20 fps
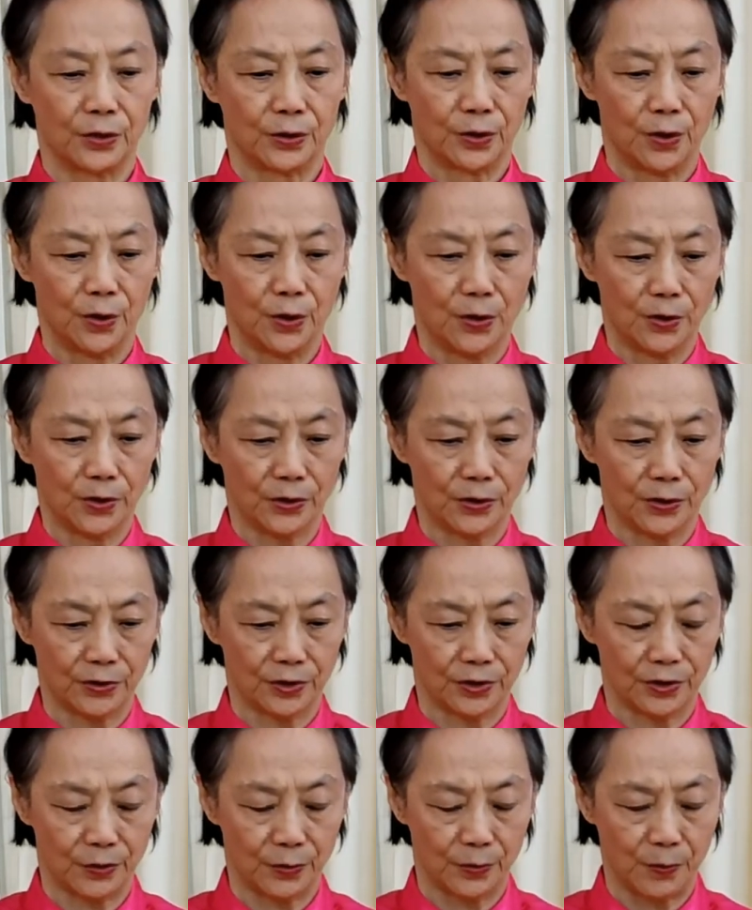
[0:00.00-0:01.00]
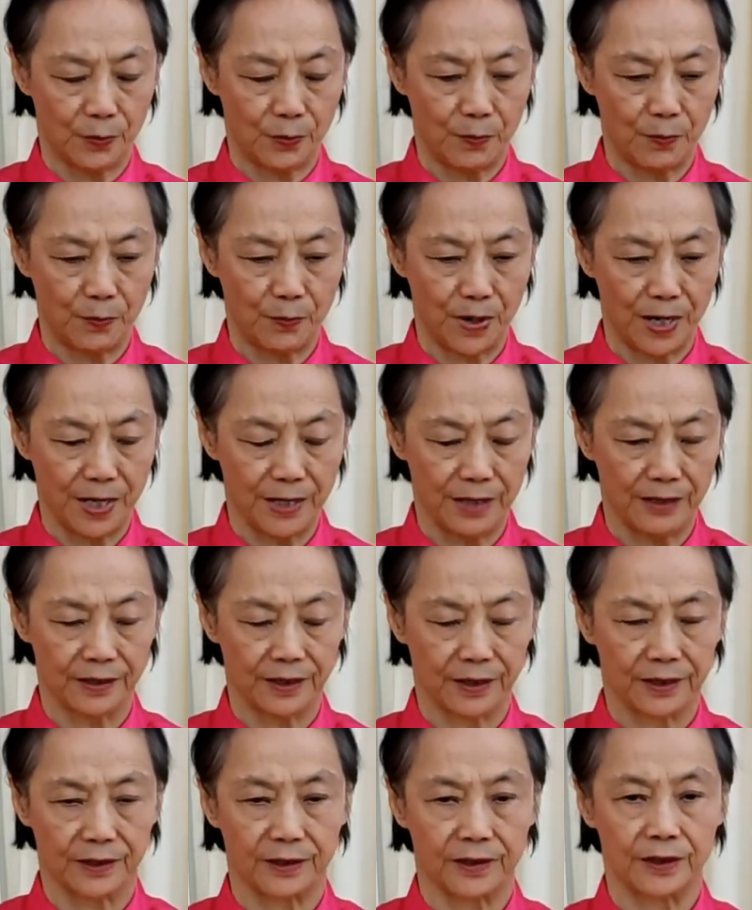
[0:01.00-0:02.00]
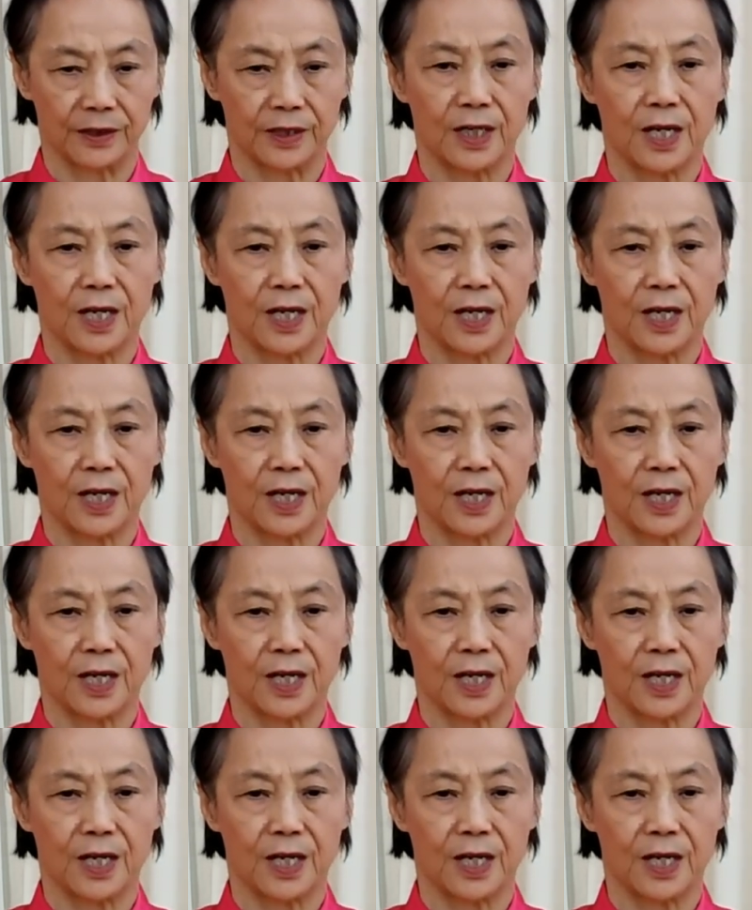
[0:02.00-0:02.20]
all those basics,